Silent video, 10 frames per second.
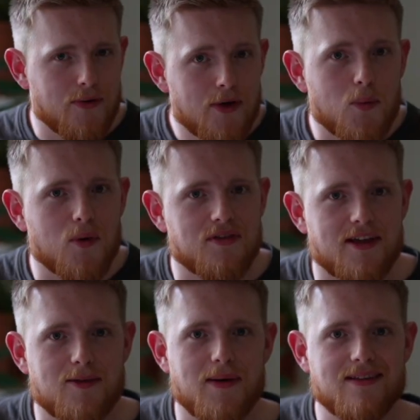wasn't
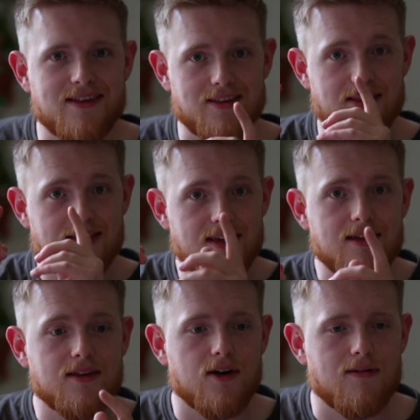expecting the seal
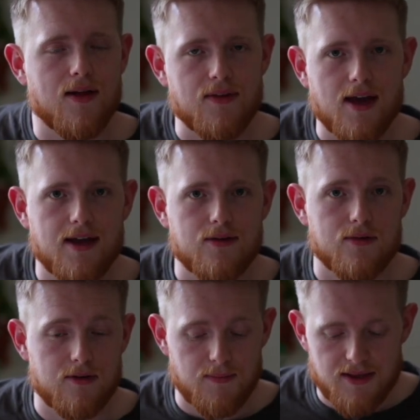around the ankle to
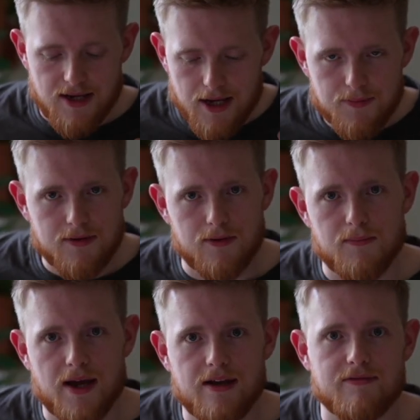be the absolute
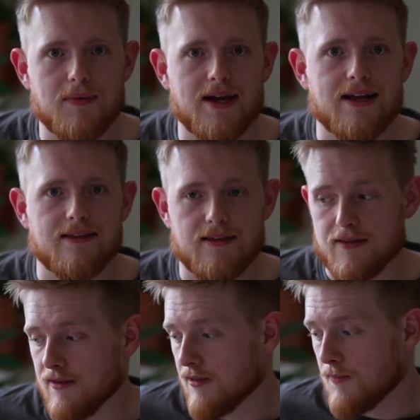bane of my
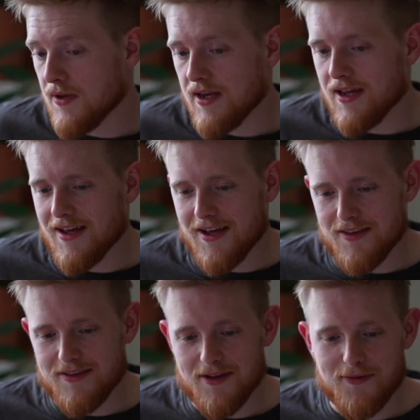existence, but it has
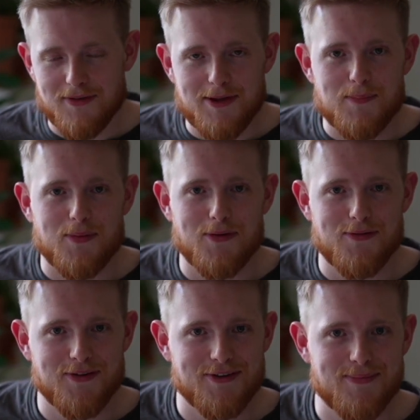definitely proven
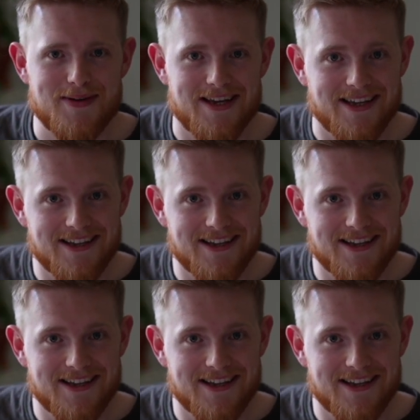to be it.